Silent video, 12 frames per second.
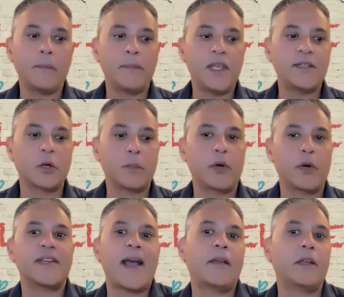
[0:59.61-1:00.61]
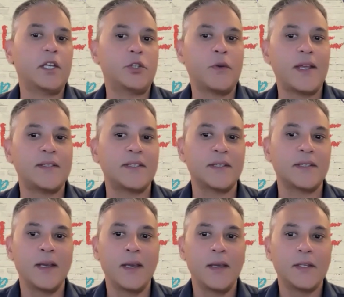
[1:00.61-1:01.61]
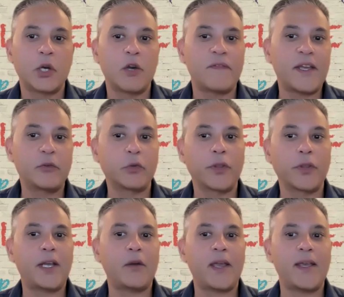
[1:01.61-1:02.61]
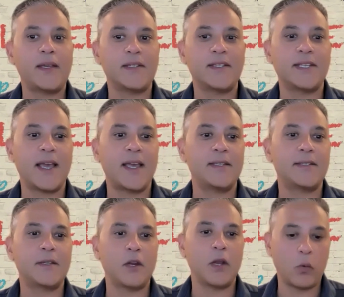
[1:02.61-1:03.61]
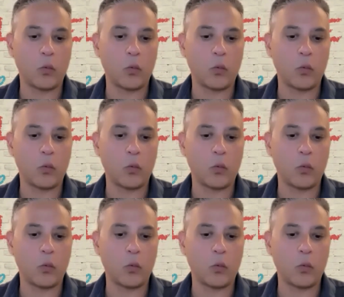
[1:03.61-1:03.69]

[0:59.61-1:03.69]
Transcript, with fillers: These are personality traits. So if integral theory says, you know,